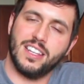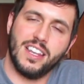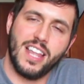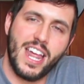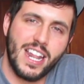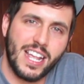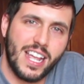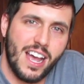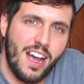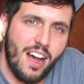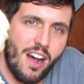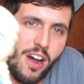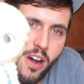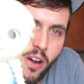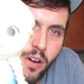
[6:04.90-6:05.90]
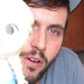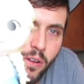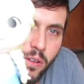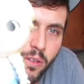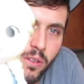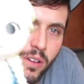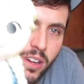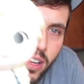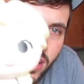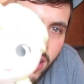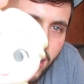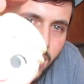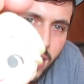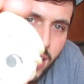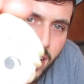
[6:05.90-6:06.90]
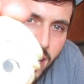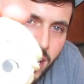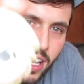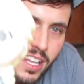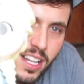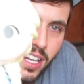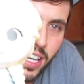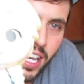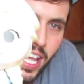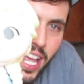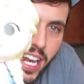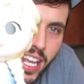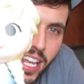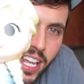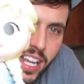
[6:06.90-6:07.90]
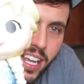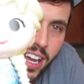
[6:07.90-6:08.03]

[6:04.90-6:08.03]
Let it go. Let it